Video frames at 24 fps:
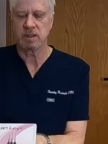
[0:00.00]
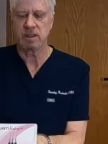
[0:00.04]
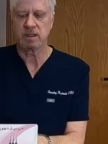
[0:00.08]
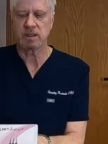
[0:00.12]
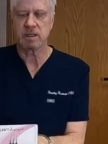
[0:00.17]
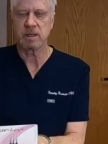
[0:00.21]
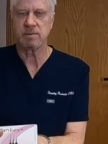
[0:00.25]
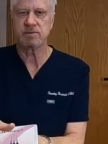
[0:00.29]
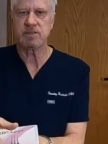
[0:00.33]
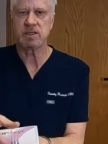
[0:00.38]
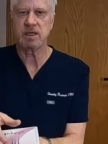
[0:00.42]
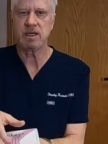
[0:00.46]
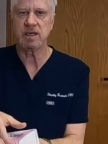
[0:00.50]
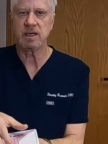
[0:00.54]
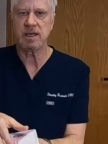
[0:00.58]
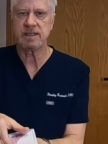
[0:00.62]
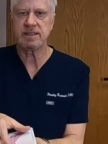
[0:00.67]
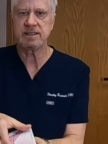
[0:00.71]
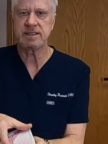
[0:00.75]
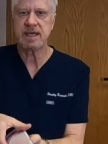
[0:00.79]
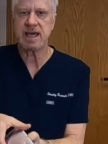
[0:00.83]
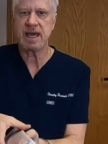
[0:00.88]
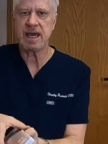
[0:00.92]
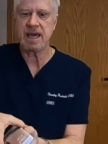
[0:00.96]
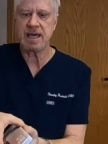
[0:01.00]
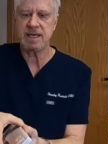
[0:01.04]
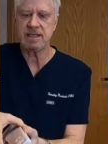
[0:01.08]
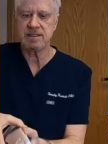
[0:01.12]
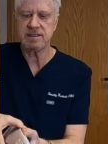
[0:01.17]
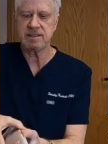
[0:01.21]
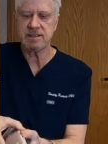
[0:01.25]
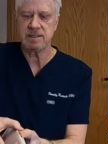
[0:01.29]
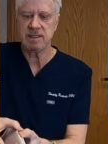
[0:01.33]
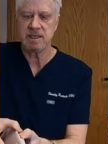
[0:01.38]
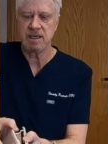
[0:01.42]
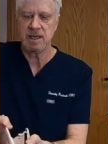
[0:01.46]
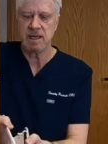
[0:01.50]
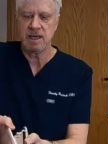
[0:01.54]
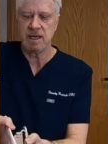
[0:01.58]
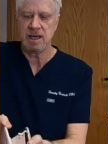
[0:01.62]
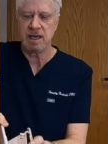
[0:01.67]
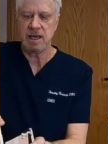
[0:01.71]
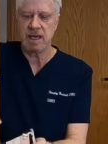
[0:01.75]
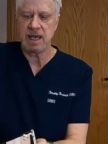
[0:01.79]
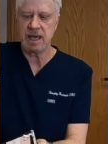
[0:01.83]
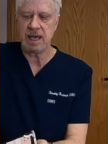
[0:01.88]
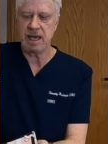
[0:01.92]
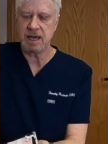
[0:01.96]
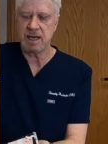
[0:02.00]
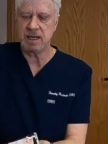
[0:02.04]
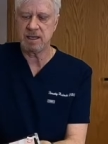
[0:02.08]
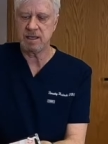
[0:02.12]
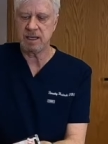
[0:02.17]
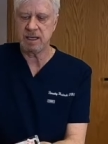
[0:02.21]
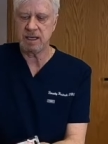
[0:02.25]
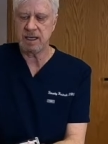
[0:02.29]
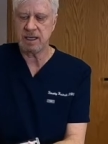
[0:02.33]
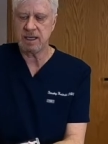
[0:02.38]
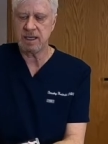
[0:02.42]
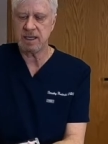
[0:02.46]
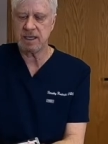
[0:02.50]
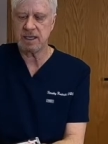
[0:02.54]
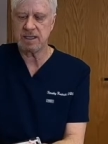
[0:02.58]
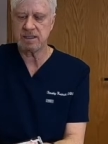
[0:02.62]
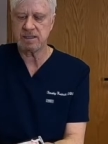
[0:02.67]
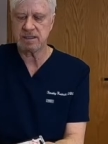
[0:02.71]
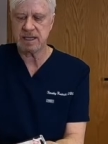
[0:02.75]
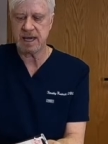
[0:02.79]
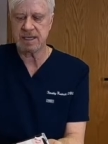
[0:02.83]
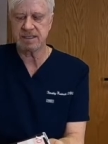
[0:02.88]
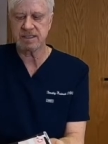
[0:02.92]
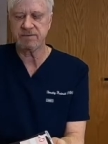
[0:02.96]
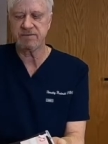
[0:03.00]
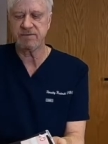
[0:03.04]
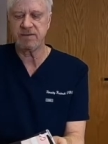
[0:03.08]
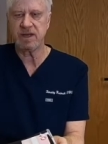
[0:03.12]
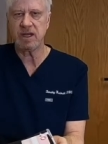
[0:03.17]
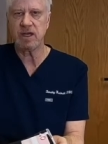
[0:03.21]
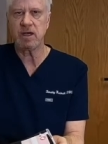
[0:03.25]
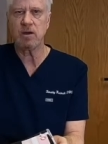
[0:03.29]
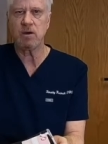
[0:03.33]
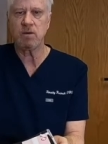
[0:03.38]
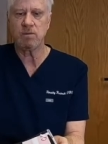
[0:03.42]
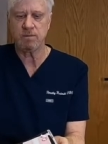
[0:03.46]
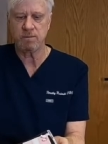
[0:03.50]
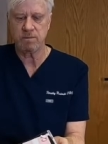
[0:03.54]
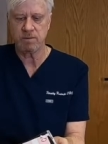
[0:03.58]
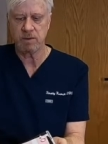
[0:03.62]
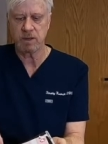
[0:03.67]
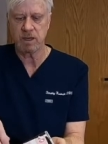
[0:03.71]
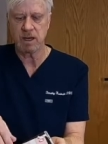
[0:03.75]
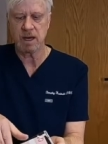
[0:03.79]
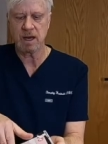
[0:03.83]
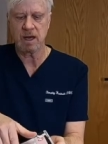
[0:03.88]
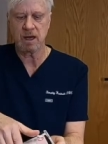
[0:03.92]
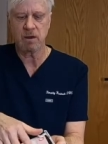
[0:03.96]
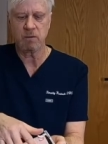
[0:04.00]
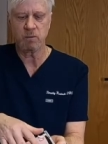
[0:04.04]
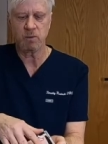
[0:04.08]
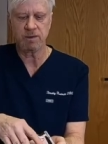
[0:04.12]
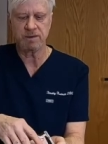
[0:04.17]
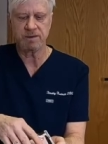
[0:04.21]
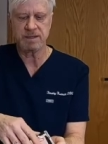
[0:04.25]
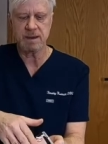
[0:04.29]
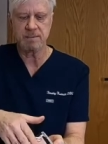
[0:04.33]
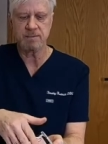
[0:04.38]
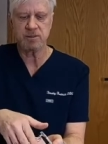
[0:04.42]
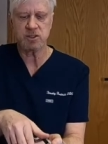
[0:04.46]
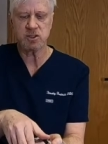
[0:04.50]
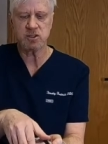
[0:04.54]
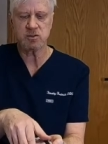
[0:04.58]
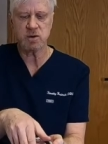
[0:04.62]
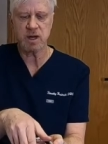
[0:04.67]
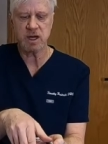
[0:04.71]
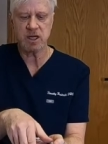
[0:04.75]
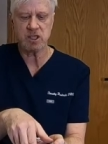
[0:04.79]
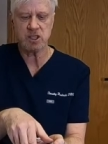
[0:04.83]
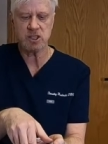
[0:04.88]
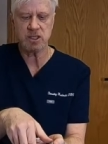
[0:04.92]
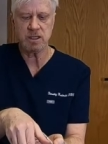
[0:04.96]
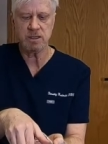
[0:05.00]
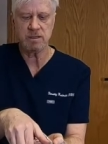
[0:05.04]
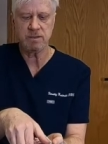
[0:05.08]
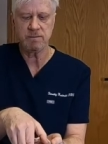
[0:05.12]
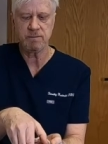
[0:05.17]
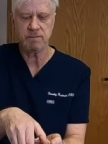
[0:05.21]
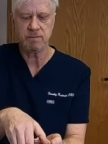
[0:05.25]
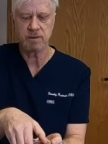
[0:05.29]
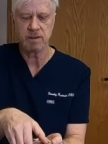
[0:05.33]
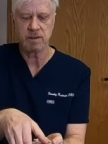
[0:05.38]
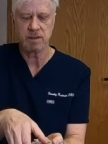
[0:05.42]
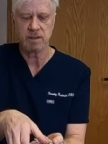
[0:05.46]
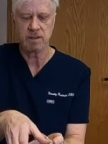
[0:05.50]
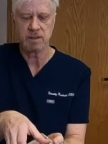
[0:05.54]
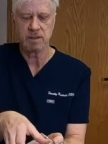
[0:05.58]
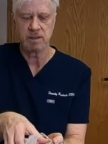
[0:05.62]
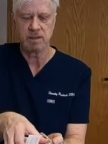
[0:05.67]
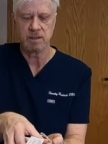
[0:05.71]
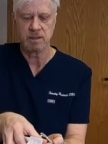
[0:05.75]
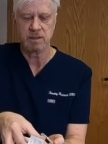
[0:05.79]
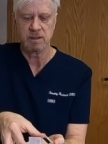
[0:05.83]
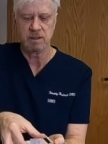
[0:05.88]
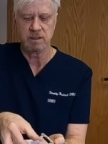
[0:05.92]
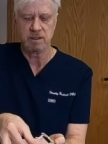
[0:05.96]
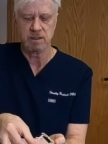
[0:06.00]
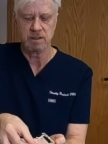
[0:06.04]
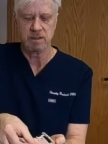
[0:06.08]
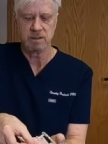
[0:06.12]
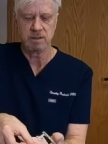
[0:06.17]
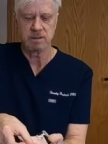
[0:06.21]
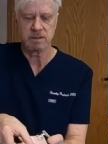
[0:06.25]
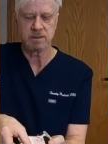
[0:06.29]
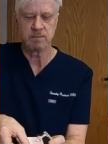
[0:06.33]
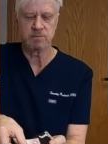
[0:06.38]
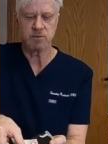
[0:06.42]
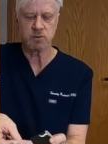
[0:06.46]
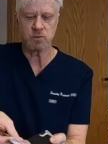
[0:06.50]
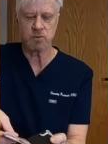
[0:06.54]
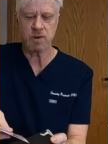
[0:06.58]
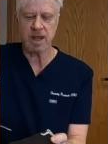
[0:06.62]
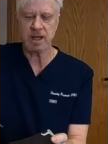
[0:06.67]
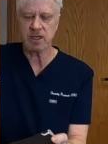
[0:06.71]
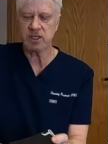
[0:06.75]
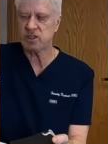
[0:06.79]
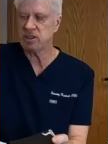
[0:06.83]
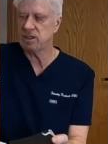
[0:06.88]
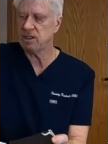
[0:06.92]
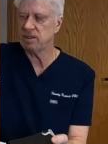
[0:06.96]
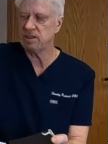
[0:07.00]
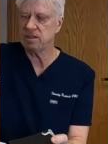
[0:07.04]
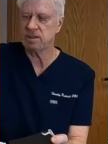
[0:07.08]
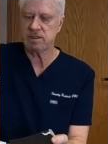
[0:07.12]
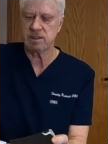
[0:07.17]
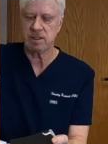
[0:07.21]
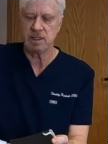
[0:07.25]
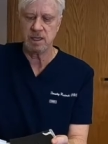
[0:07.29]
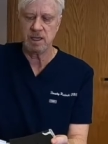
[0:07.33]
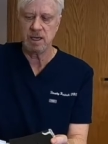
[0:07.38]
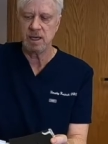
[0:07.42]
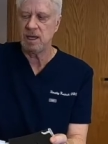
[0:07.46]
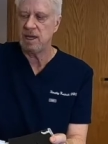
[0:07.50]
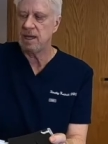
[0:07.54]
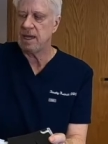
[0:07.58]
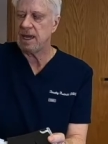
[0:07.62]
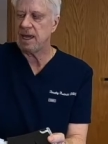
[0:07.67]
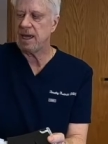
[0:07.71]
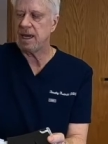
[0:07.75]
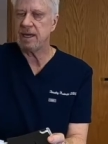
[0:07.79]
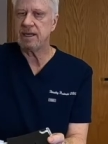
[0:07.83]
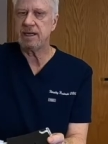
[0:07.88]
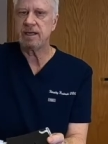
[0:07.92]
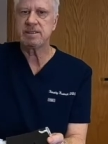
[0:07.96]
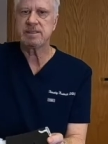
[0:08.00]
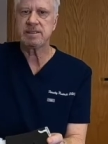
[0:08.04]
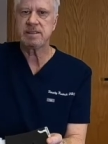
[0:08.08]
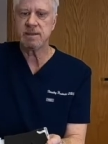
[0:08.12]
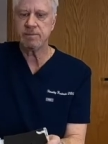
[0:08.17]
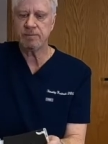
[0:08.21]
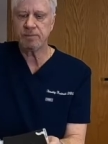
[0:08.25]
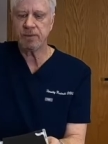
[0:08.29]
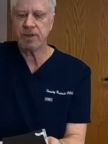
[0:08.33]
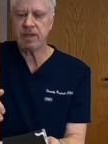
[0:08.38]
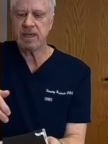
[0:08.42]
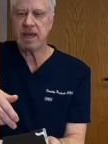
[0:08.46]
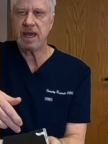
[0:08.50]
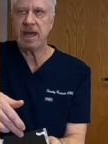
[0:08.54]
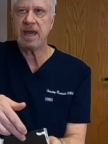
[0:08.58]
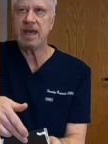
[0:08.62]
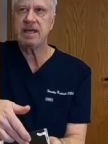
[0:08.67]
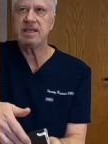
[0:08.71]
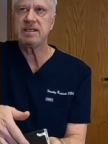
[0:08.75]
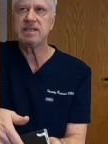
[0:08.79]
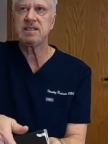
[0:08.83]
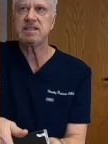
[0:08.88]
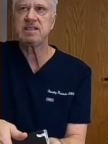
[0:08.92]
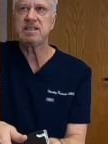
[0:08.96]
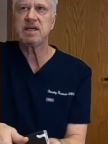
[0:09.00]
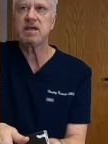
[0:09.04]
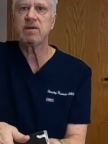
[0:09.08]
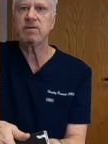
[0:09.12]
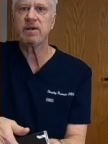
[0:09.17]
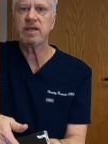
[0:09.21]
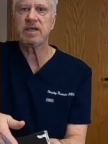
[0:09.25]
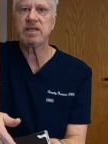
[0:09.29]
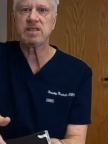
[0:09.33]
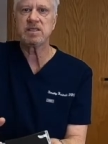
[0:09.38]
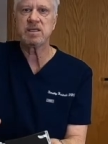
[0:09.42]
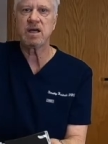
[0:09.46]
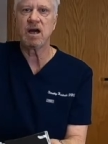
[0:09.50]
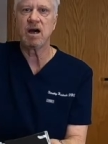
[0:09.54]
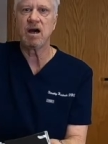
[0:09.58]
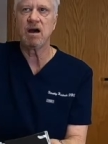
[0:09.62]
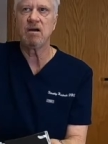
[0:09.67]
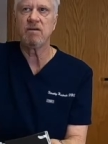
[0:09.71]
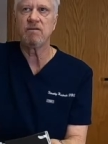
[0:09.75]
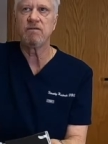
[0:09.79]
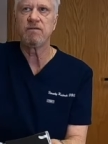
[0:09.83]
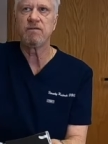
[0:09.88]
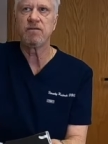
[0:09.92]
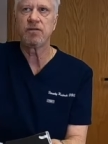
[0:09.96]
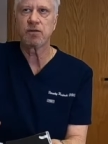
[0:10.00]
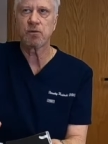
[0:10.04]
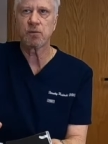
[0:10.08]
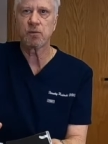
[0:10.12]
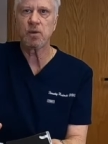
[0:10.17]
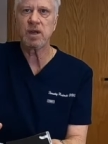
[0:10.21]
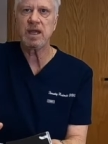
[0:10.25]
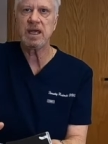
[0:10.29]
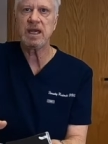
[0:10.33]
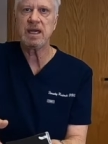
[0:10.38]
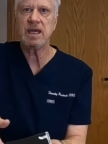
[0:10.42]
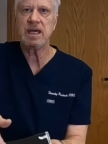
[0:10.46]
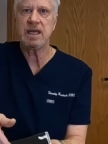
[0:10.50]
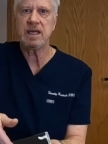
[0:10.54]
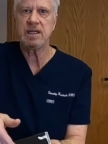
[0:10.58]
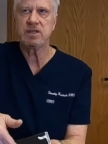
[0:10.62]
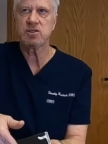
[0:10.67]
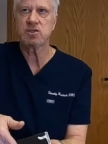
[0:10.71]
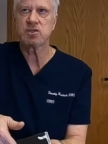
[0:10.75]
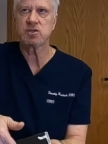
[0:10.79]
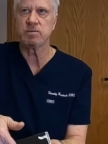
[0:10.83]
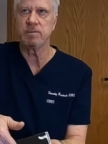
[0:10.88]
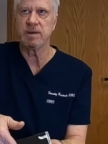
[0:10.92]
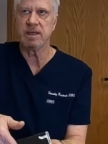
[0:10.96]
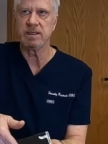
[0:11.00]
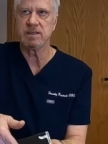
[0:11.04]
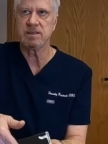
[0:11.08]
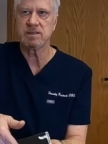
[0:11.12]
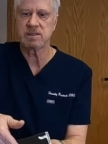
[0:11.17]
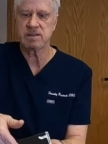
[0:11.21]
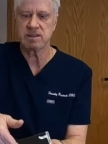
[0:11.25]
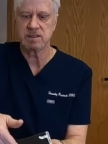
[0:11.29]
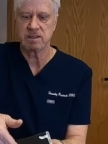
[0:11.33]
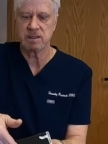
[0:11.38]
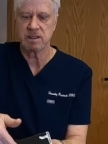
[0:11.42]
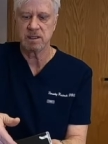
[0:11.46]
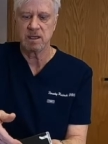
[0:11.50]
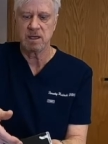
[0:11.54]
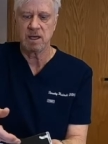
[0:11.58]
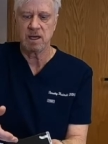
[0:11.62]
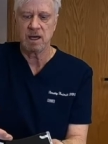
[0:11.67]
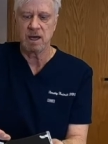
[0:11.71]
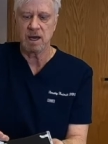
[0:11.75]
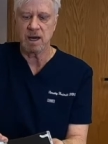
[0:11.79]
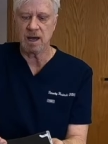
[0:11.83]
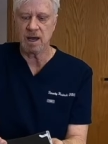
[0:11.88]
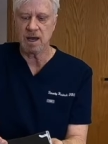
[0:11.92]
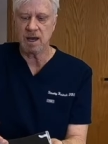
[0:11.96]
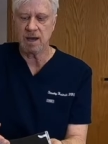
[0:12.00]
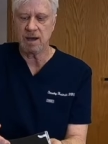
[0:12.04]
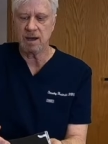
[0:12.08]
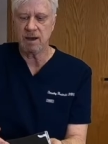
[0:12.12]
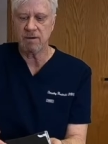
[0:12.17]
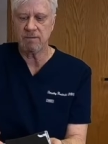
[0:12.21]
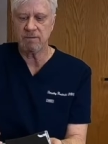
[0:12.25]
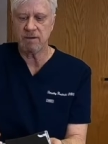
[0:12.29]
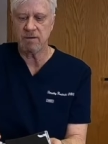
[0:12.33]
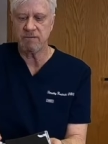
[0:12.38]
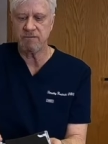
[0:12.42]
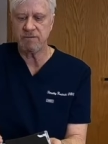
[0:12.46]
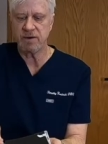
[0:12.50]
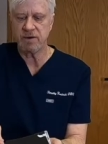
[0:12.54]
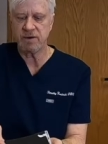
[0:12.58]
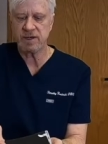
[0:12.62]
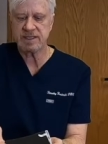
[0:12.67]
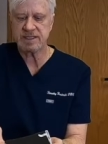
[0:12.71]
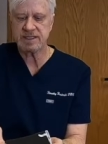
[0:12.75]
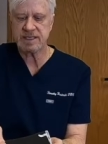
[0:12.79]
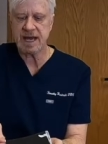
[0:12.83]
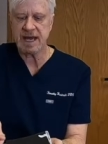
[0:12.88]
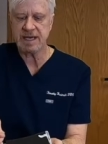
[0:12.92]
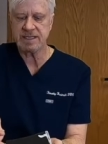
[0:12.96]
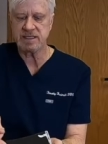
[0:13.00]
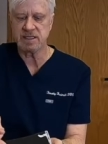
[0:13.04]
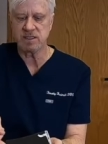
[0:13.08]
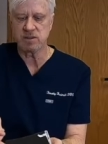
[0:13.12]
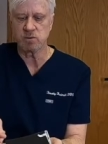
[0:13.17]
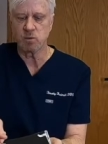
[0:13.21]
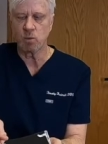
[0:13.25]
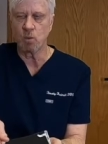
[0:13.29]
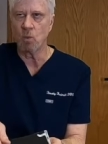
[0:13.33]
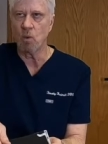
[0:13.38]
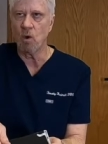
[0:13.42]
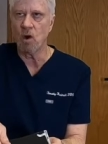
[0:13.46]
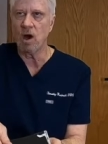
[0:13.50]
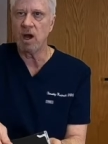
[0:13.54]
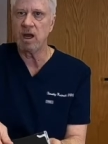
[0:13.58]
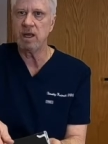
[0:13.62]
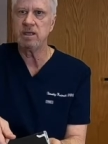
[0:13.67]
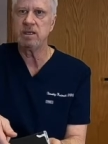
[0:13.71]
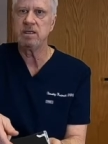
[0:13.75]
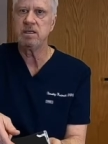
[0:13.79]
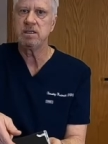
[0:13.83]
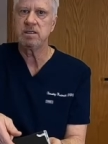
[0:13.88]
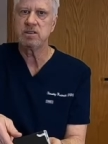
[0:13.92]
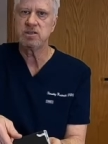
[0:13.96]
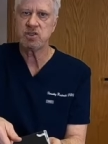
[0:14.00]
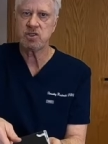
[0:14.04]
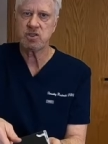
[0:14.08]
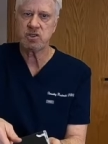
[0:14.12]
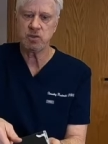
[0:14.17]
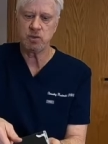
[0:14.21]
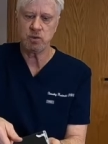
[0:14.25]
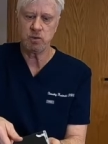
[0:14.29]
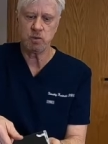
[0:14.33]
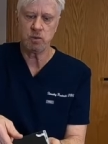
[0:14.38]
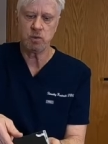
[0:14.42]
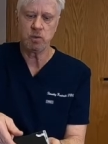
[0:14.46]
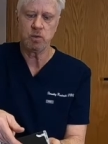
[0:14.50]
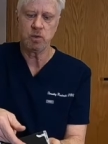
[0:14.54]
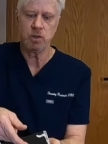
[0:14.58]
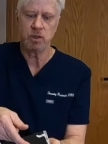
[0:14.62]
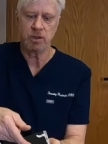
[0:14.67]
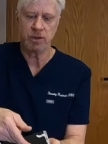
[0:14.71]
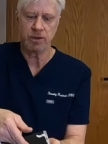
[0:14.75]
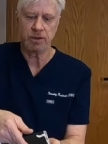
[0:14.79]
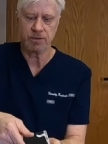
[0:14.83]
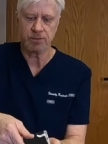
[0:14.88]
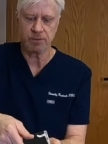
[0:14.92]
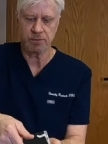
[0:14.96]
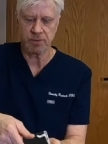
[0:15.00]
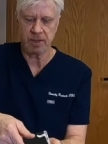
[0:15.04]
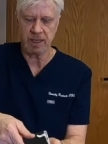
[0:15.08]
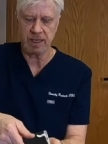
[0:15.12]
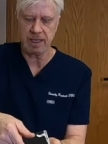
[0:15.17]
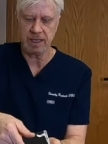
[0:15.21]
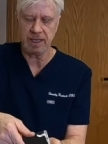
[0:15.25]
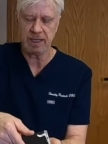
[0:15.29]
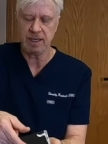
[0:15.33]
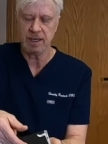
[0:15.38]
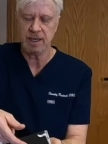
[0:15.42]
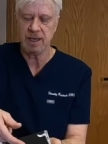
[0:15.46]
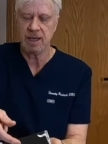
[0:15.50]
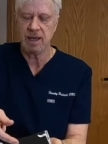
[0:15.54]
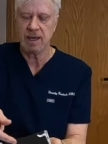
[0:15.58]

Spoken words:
It comes in a nice case, and it has a video with demonstration, some directions, and it's simply a series of 3 instruments of various sizes, 1, 2, 3.